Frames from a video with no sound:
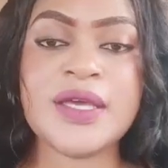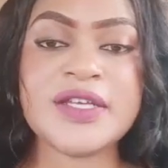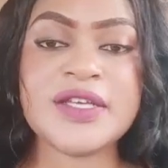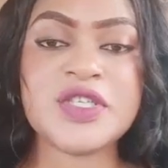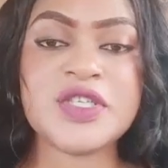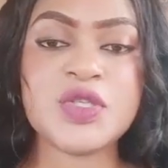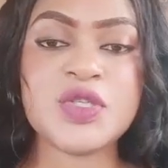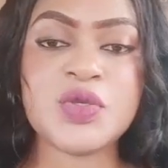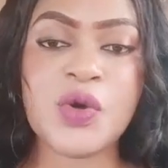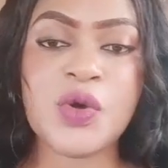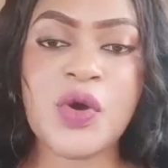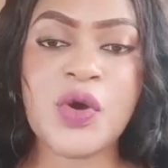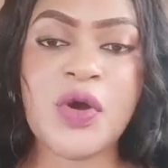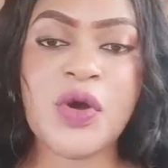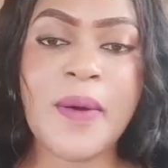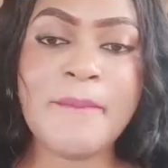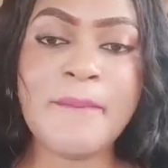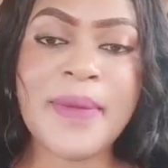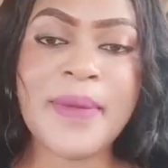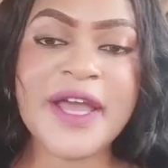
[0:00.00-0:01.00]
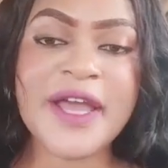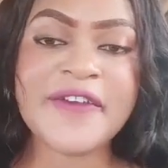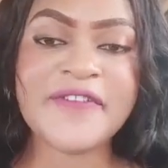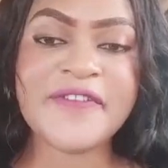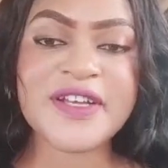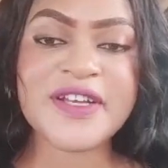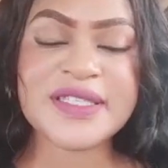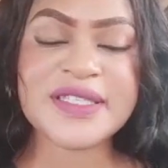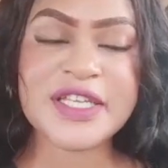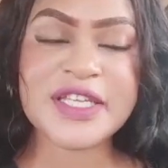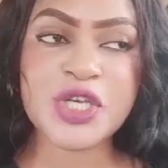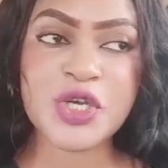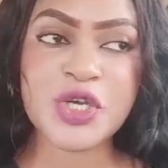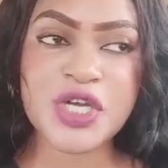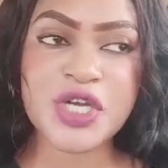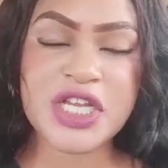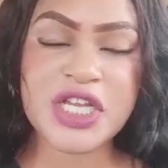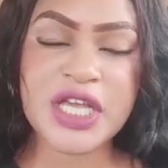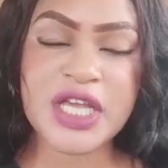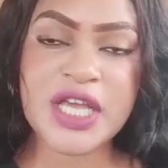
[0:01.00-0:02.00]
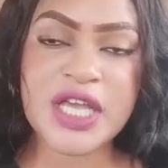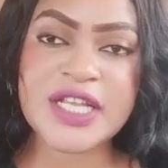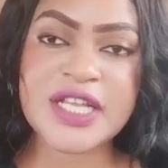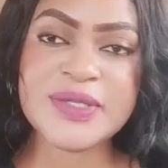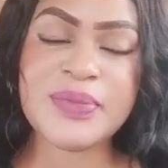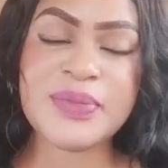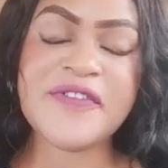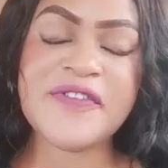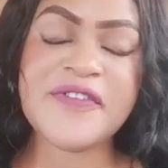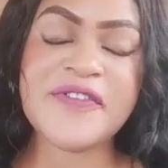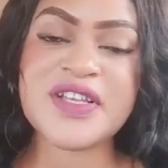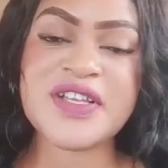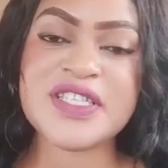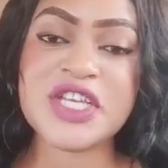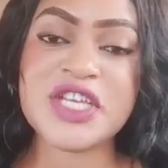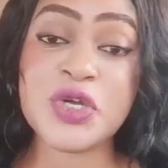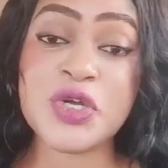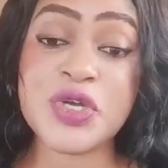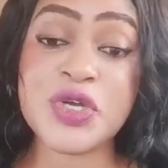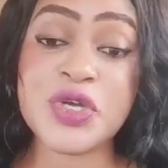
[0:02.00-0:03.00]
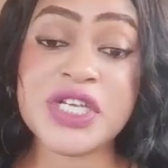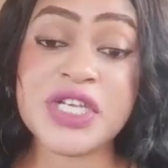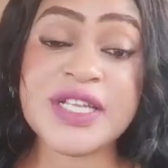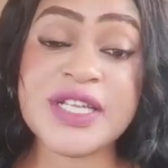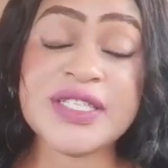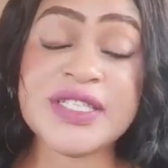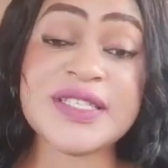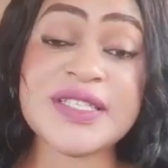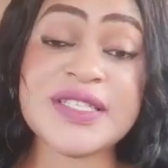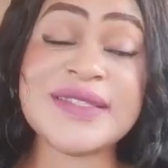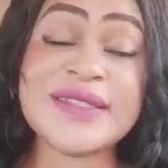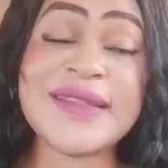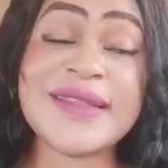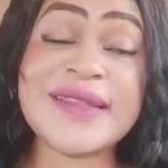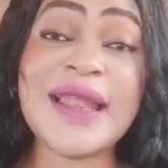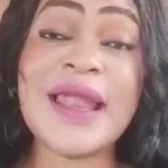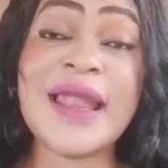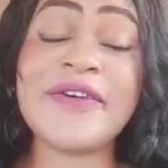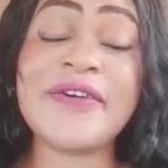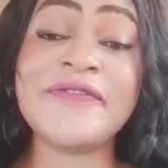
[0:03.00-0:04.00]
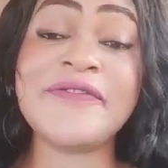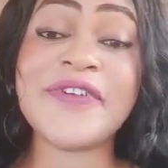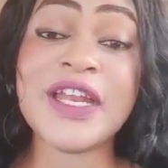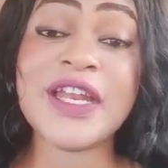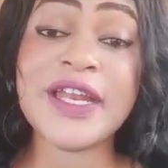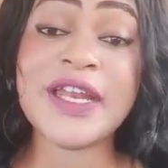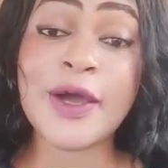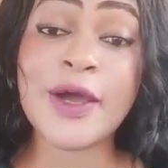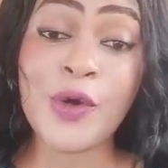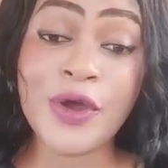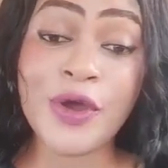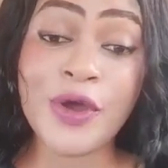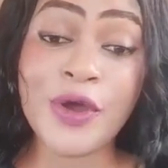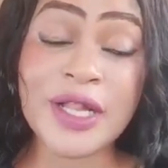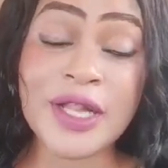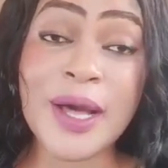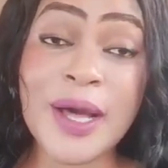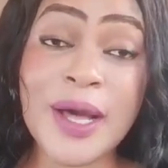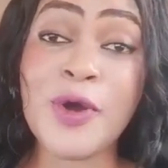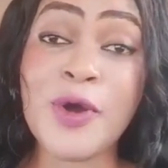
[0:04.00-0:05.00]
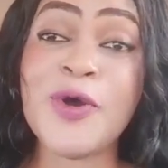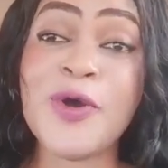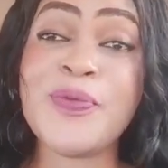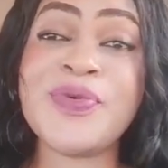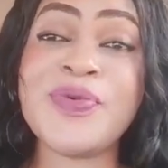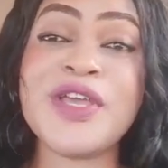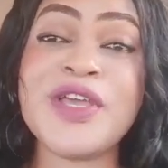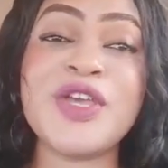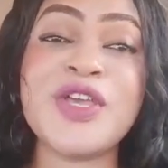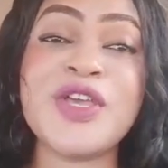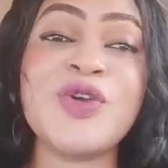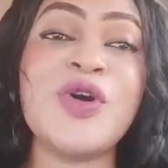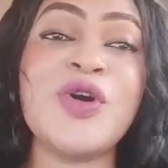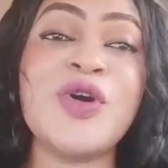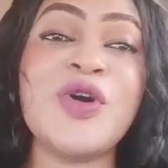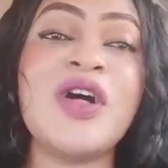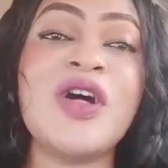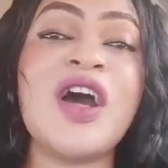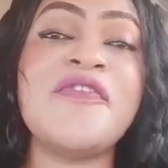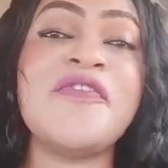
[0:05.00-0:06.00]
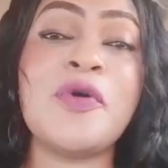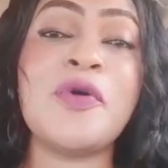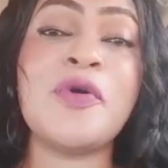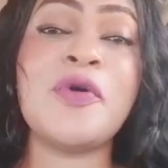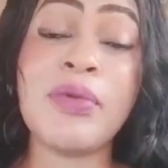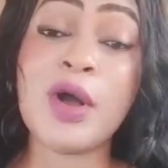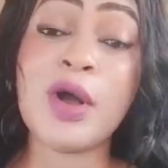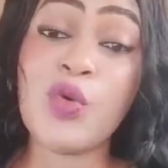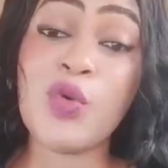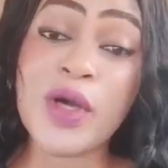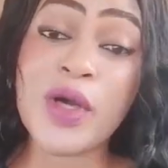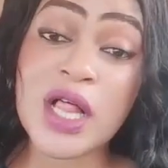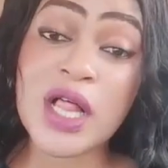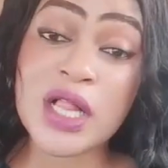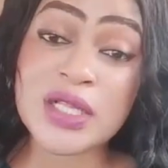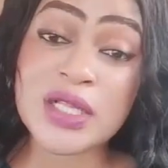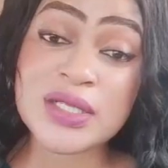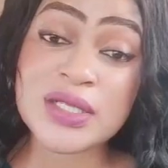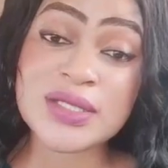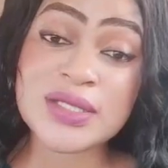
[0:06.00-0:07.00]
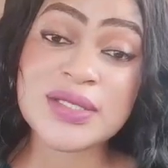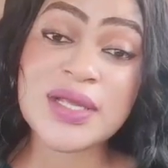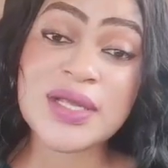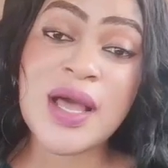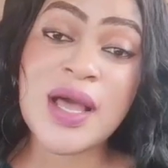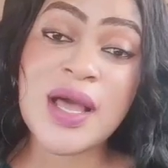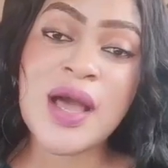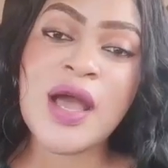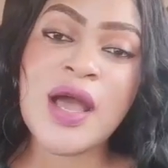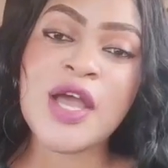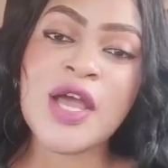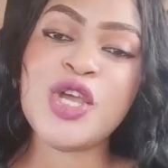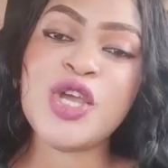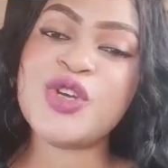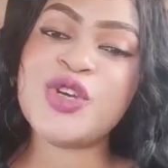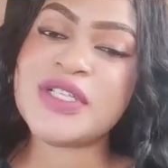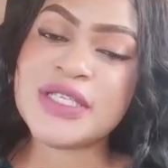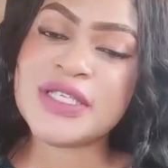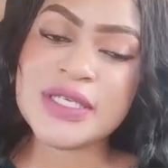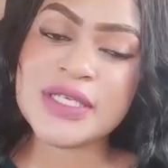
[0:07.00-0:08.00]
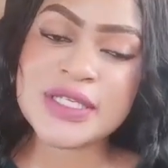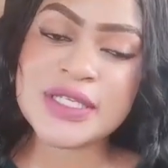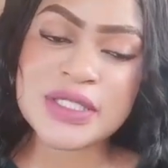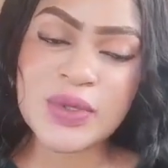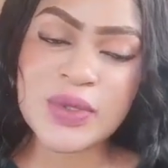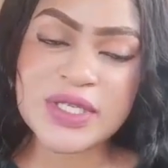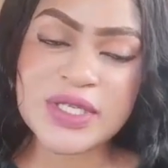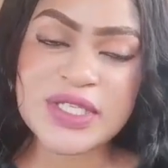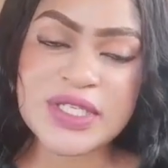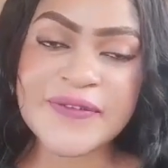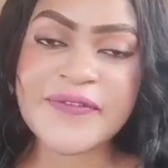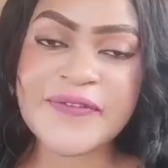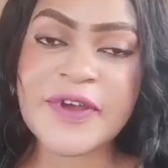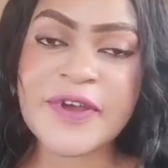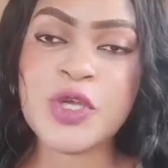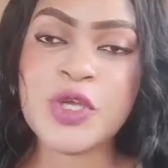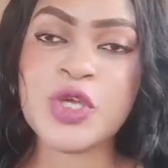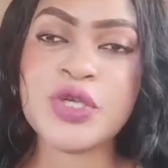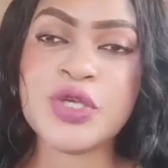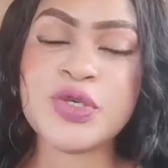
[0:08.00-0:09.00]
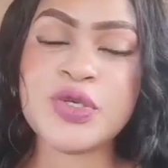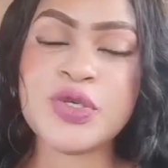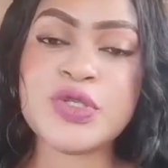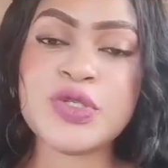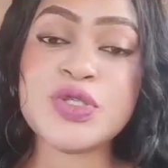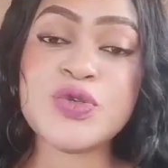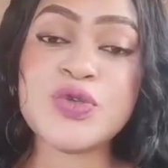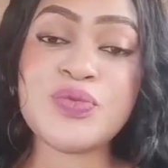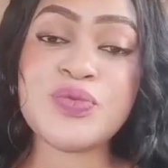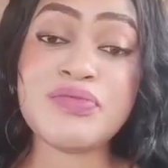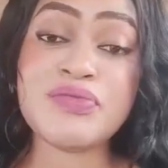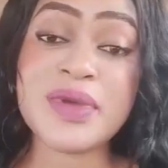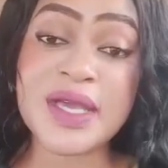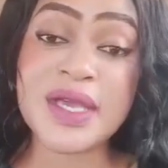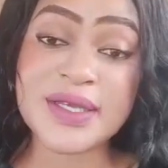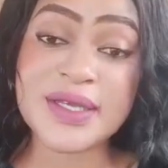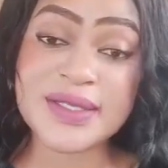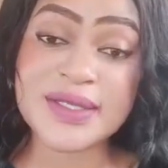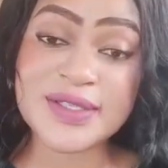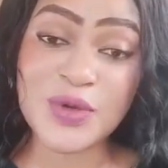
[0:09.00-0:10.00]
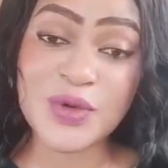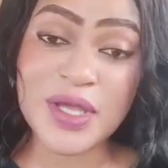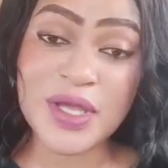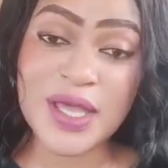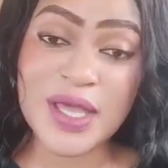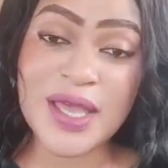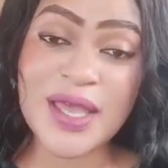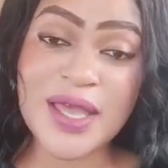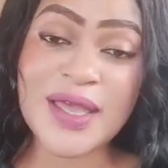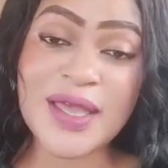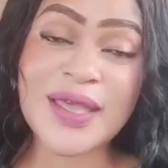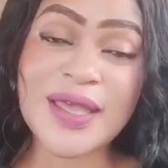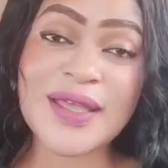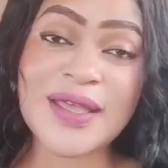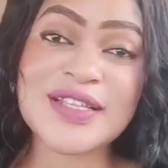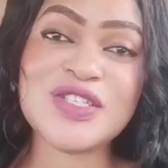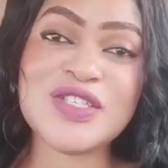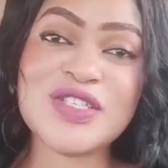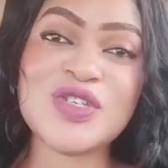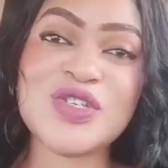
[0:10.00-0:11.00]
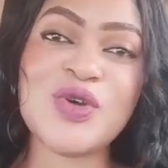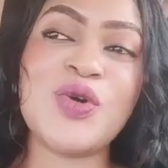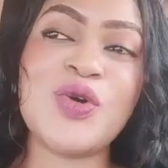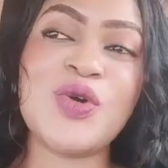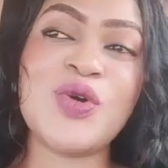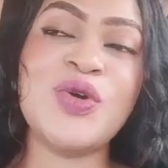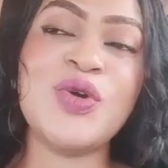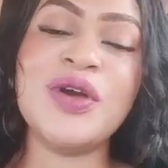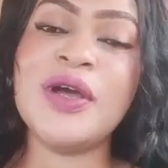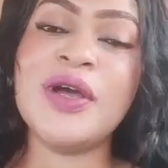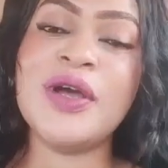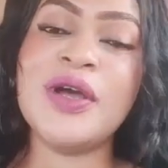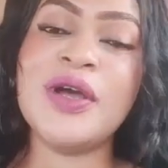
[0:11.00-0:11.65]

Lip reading: So my first ingredient is the lavender oil. I'm hoping you all have your bowels, your tins, whatever you use to mix. Okay, get your